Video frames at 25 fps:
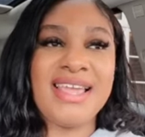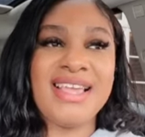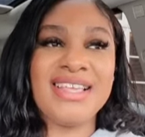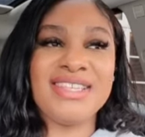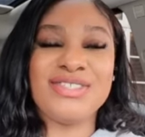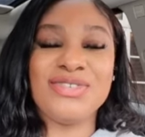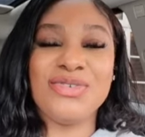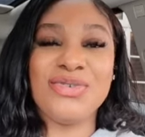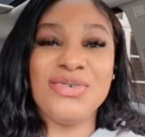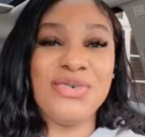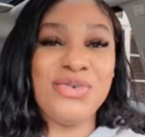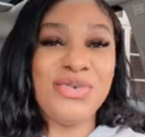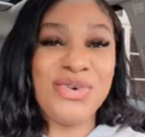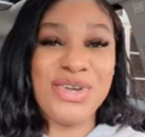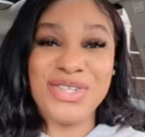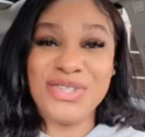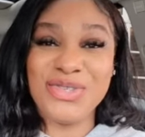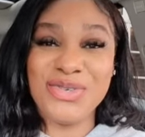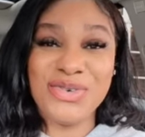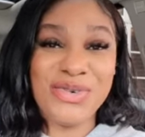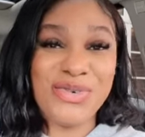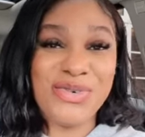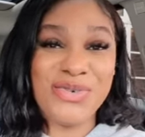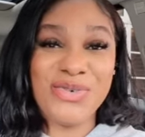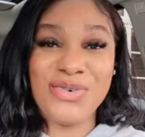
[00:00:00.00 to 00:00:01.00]
It's awful. It's
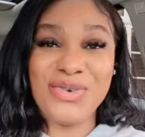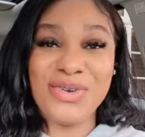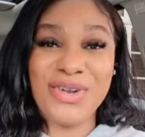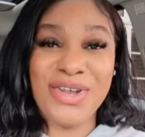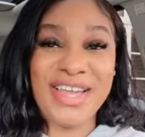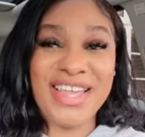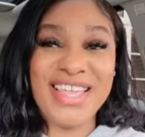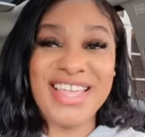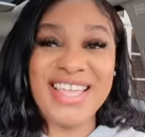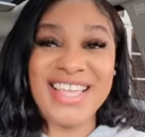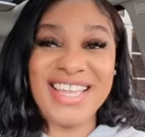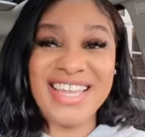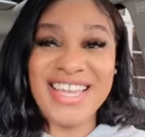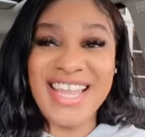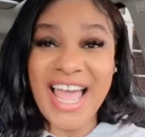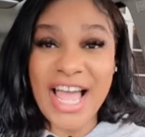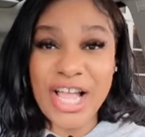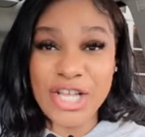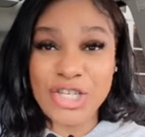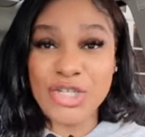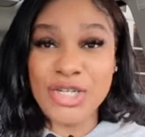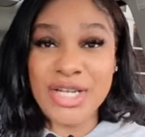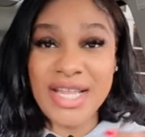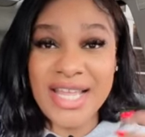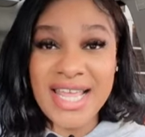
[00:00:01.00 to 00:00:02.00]
awful. Like you can
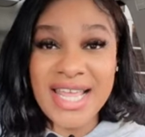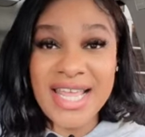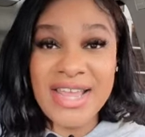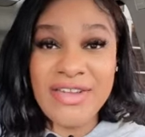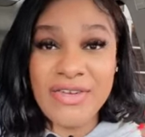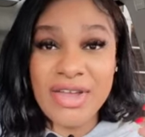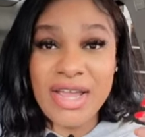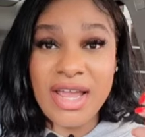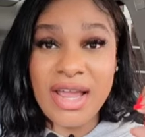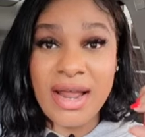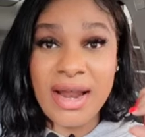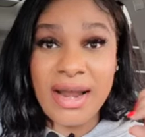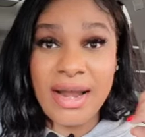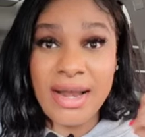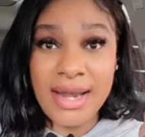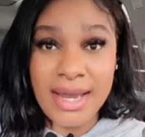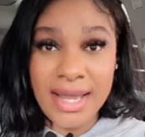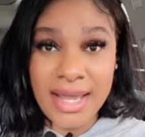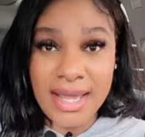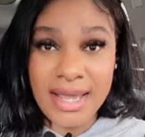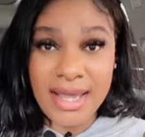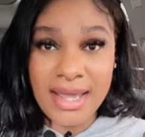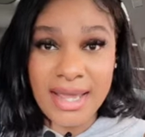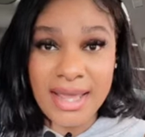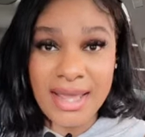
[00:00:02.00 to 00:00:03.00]
actually hear it
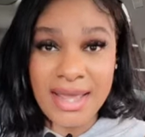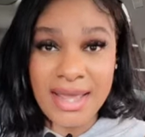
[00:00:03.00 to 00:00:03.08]
click.